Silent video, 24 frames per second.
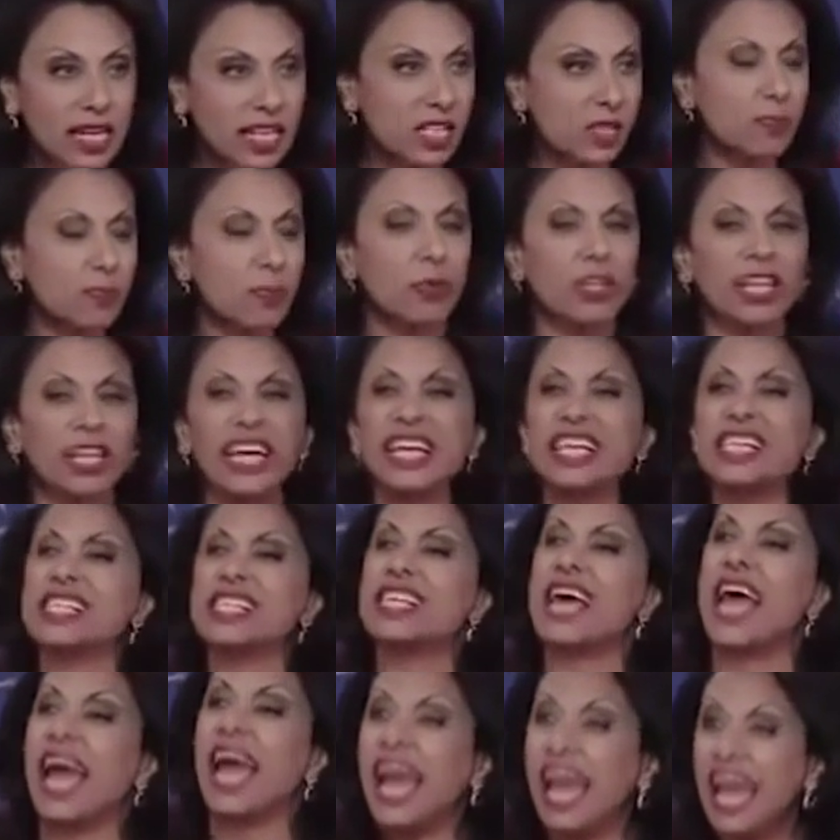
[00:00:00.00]
his
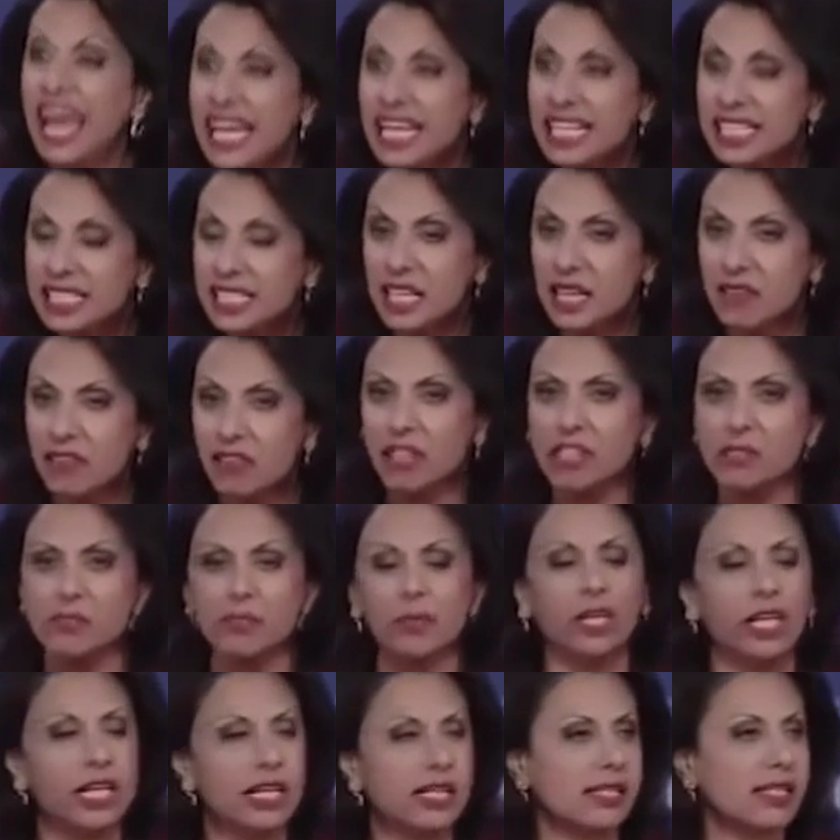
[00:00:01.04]
police, and give his
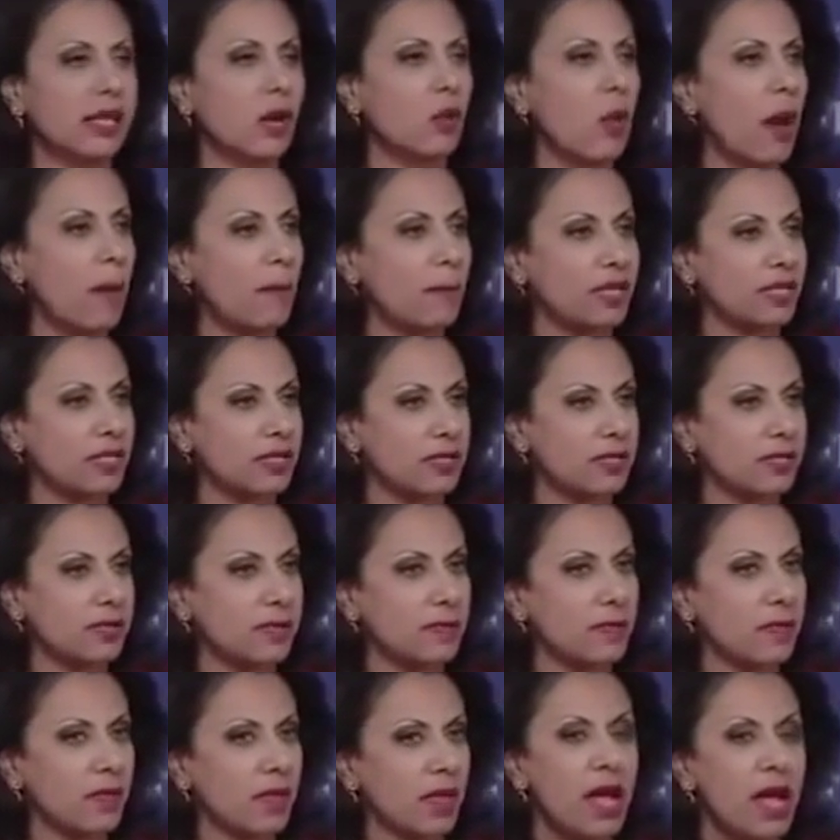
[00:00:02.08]
police the weapons.
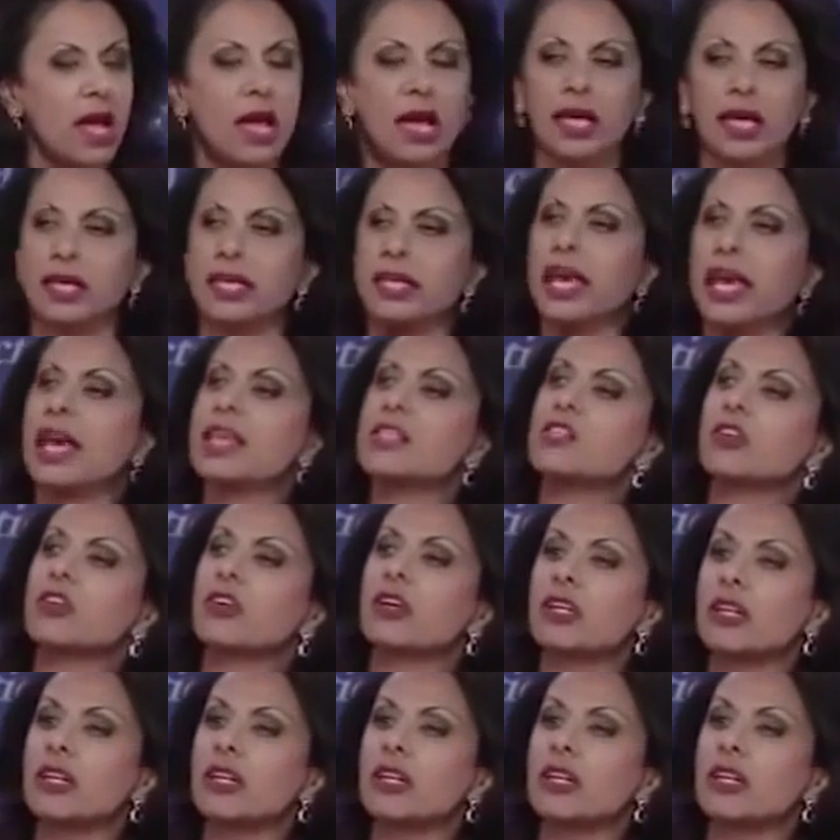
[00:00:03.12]
Yasser